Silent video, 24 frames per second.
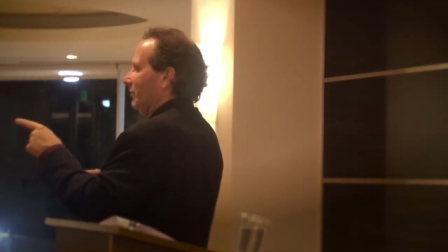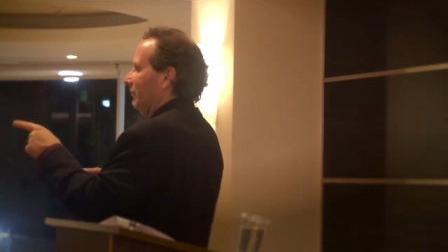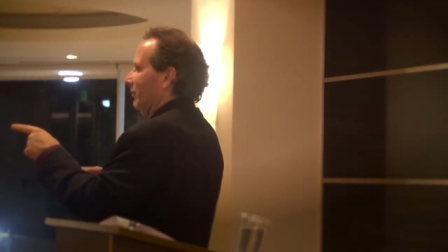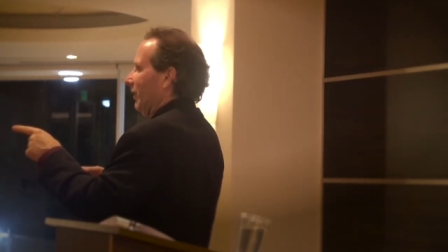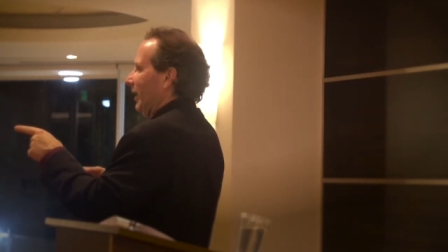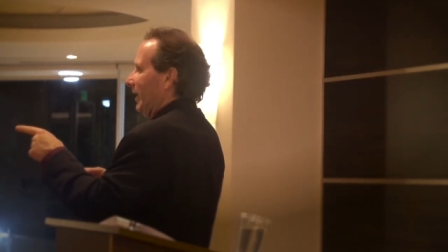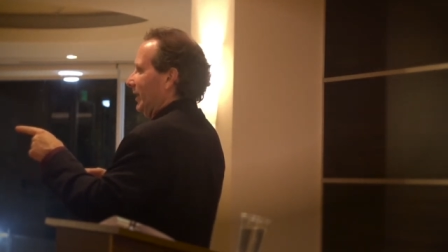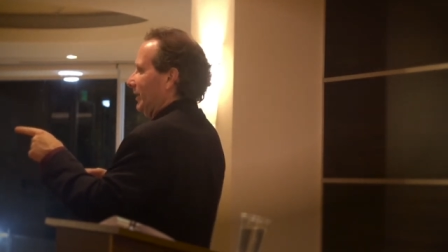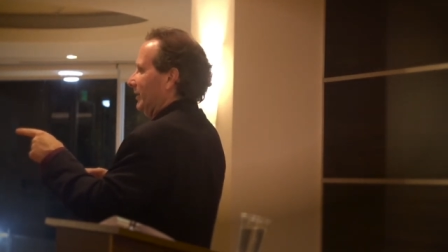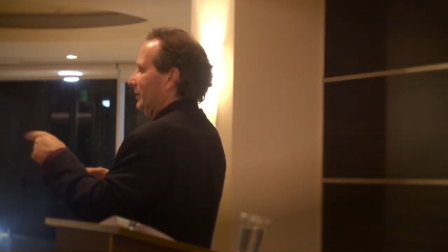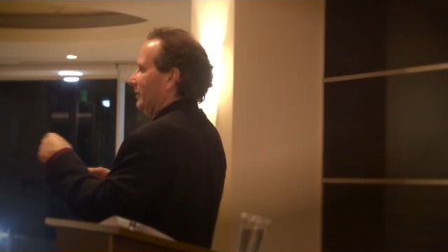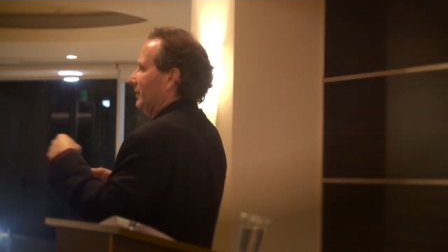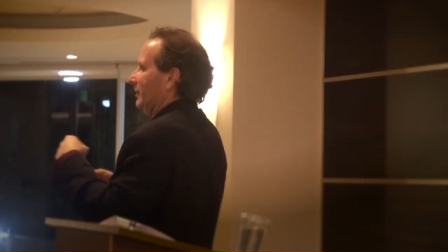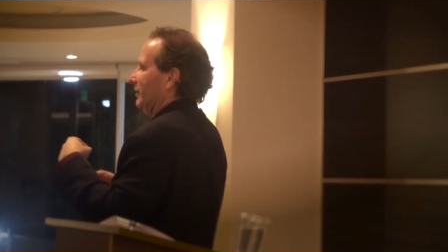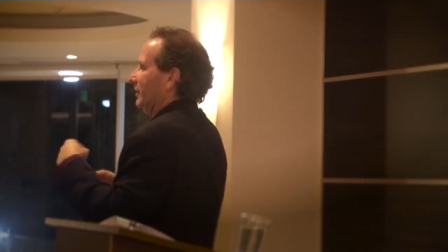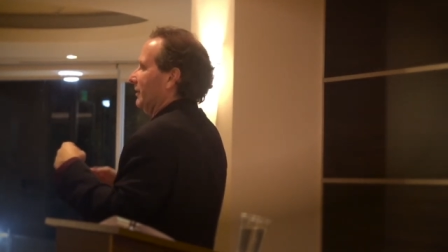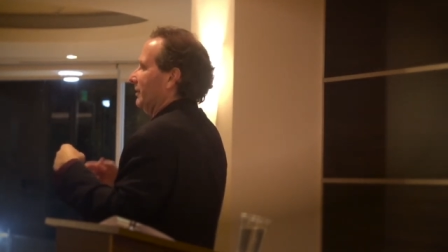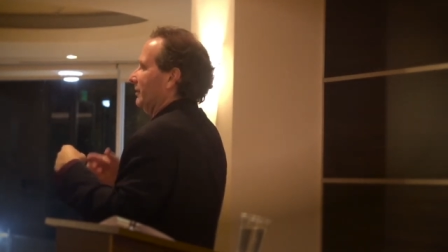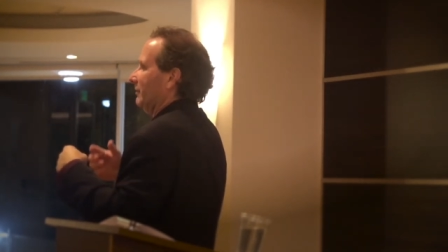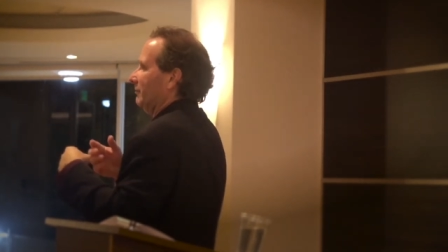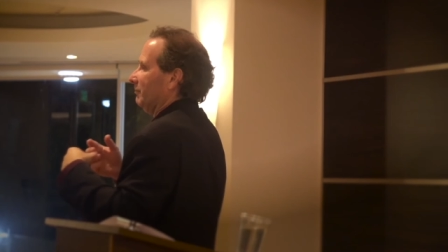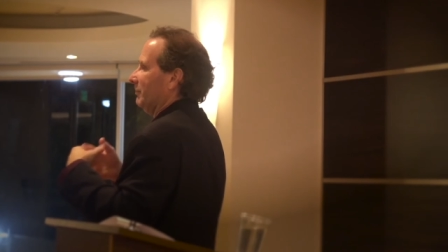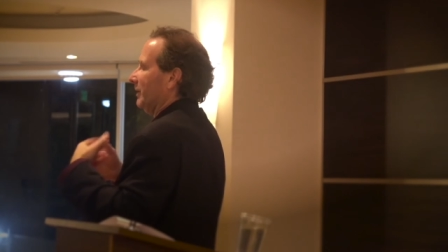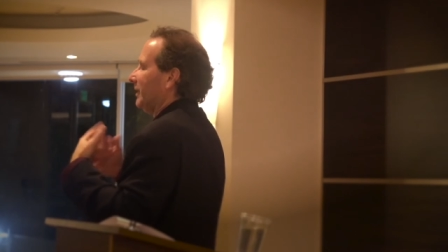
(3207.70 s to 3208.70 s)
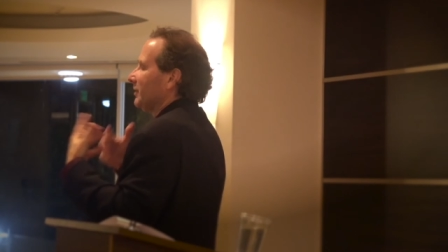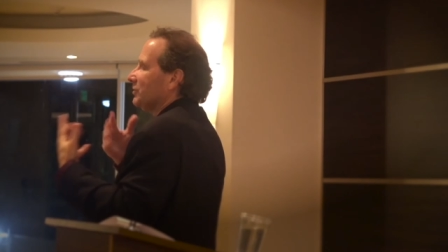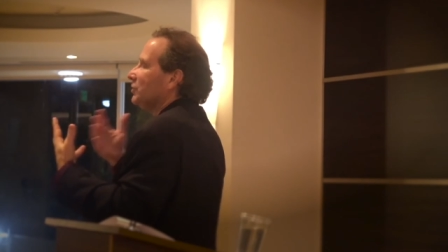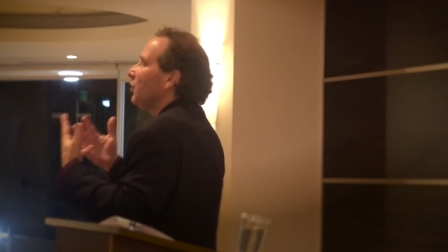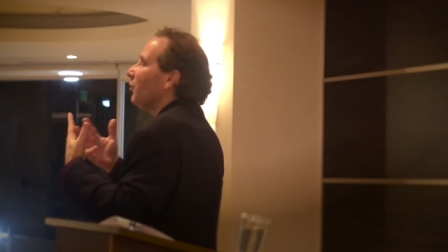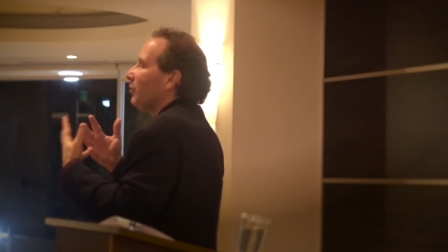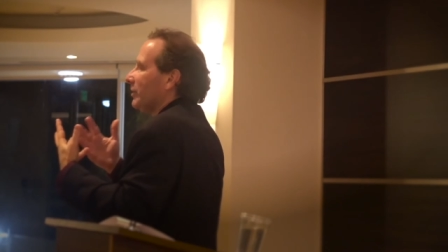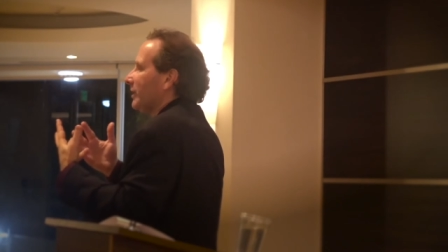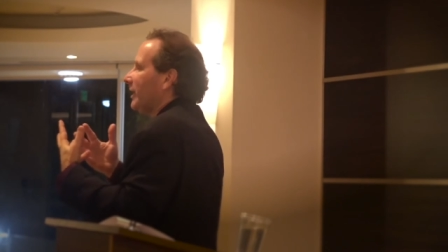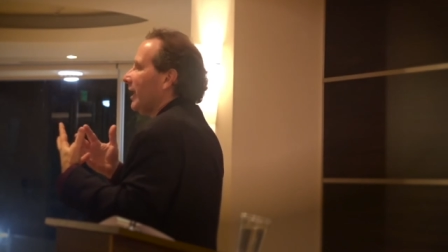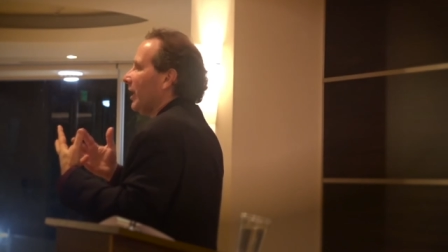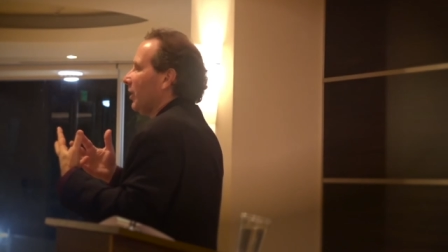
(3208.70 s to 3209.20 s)
right? Because
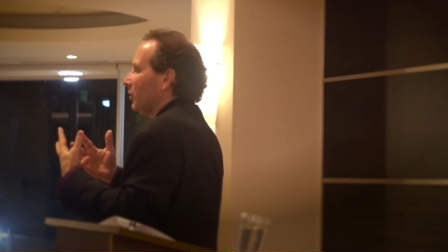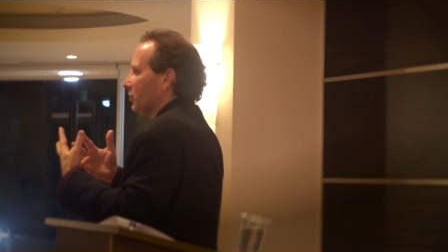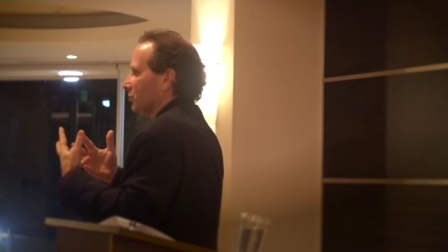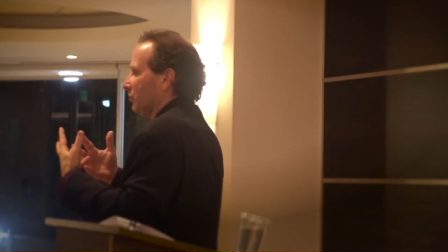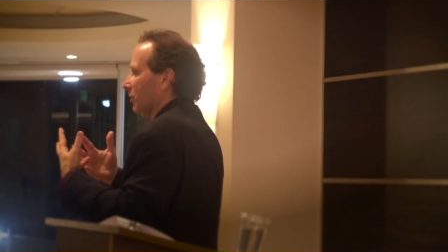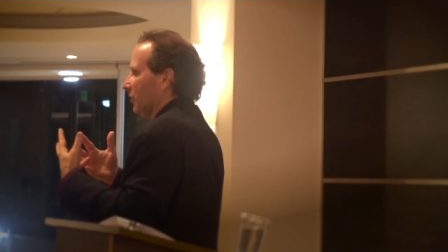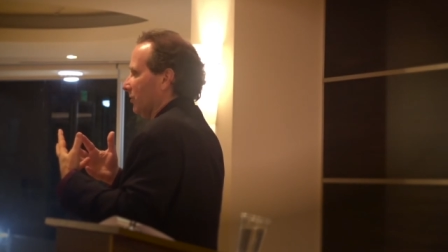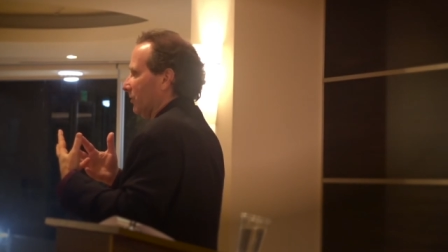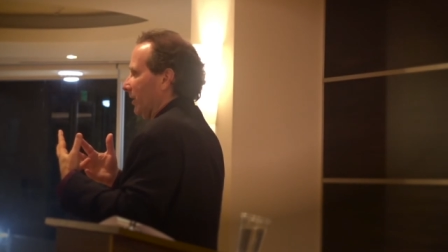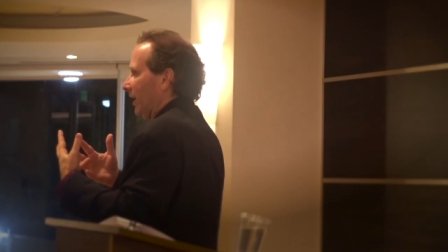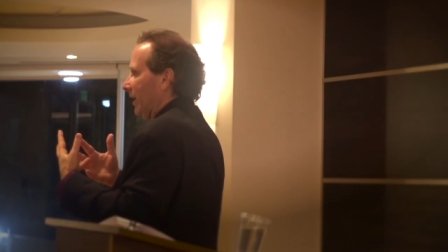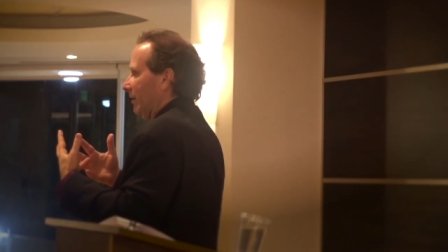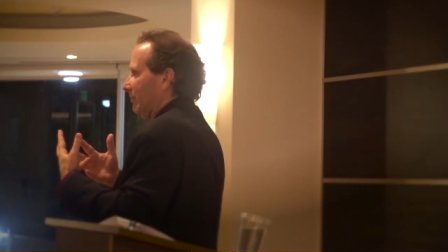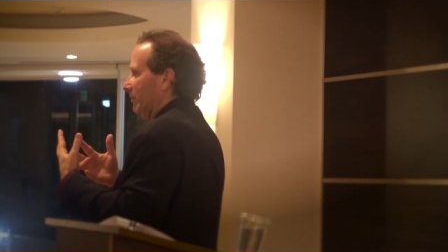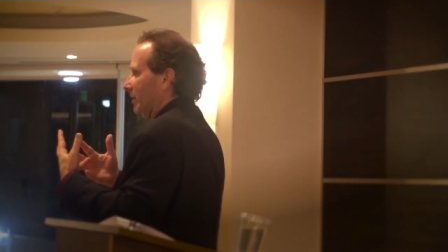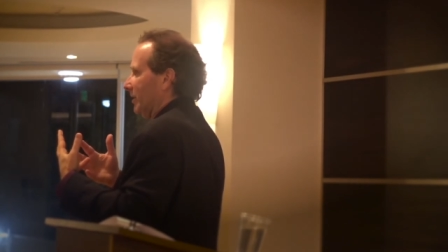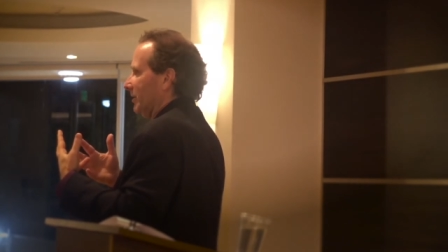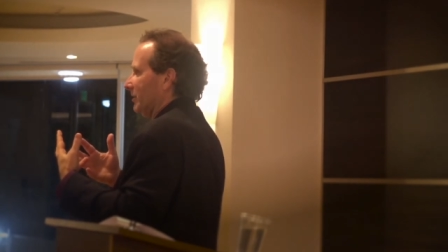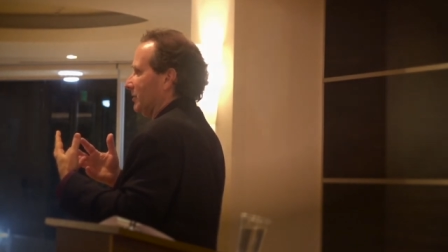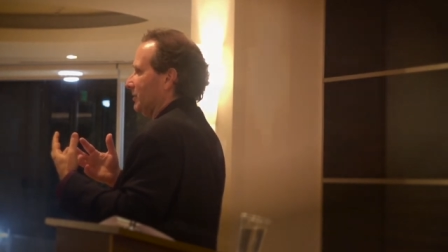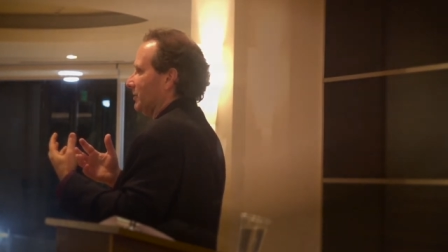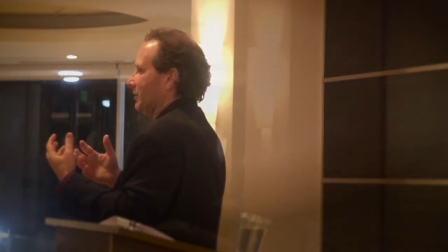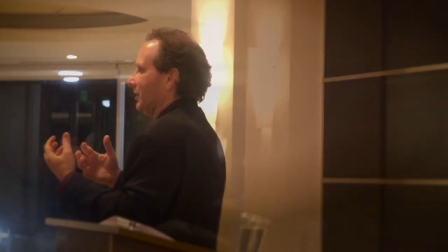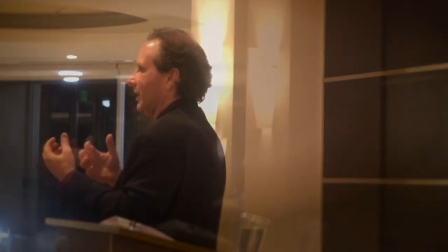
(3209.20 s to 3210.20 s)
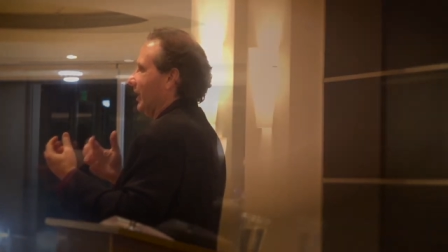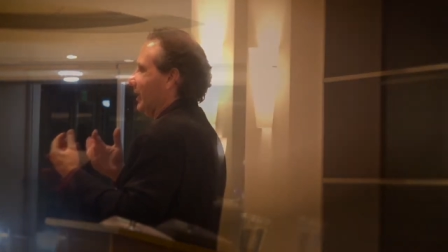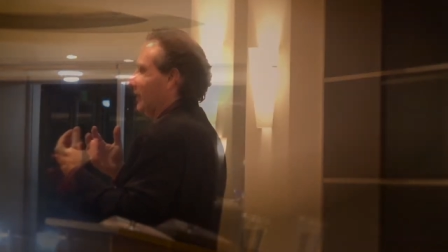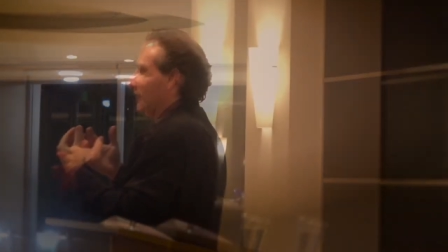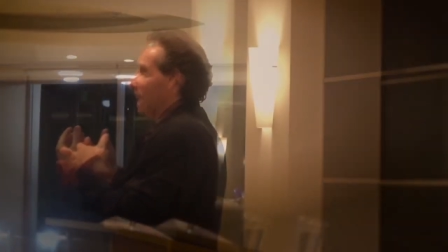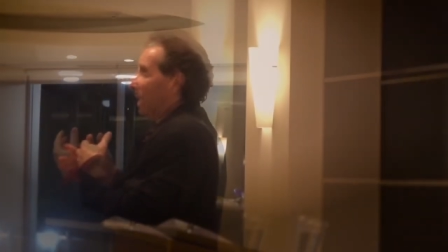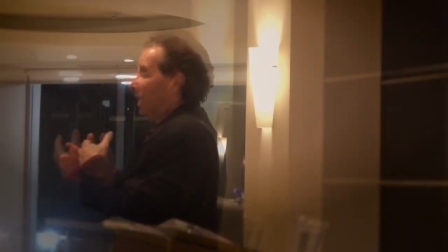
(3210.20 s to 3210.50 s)
no one cares what her name is.